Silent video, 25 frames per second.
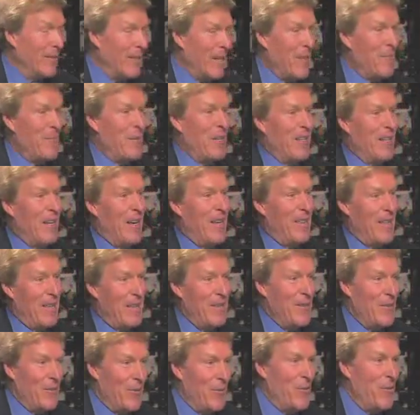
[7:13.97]
I mean, I
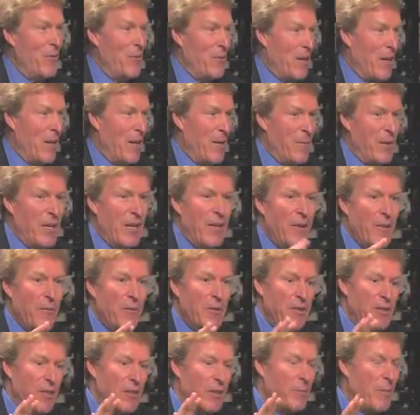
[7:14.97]
mean, there
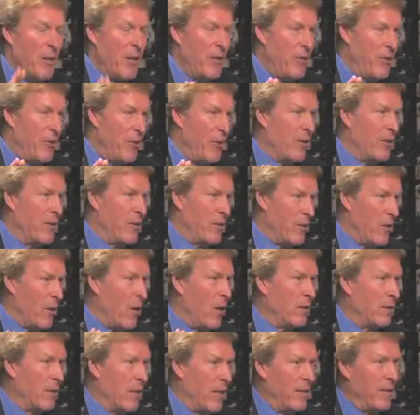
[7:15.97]
was as much
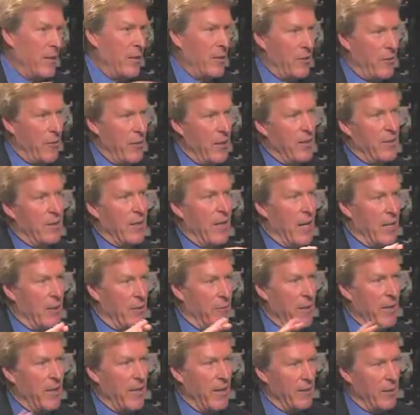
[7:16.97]
salt on the streets
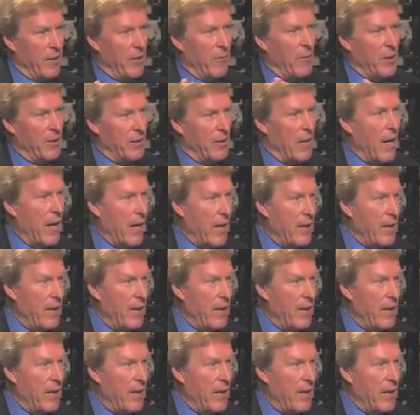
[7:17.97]
last week as there was ice.